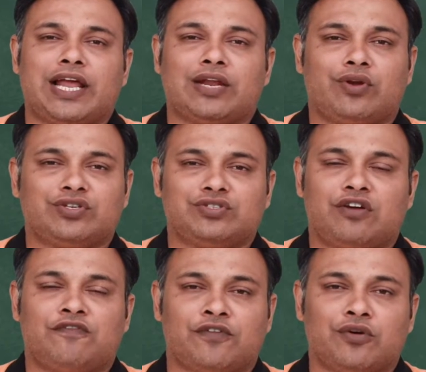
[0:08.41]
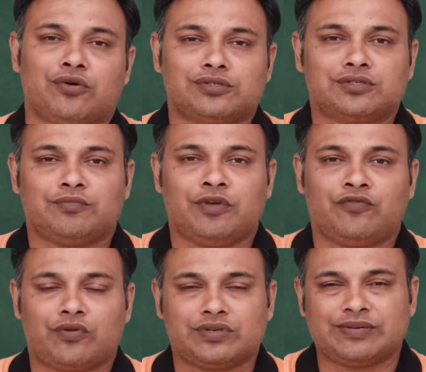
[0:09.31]
calculation of floats
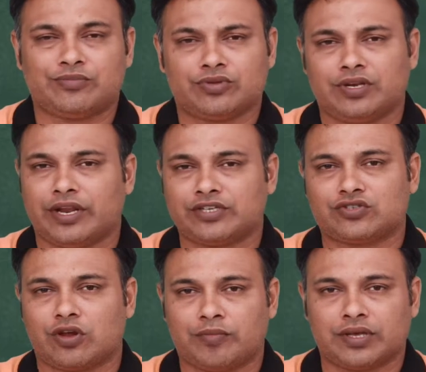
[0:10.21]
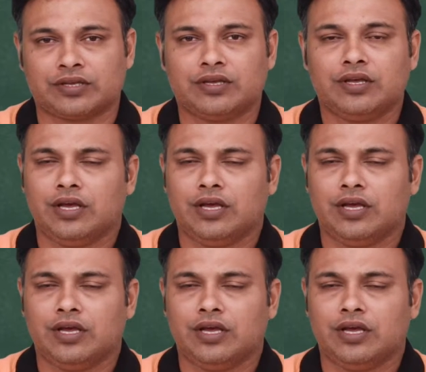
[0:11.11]
before we jump to the next topic.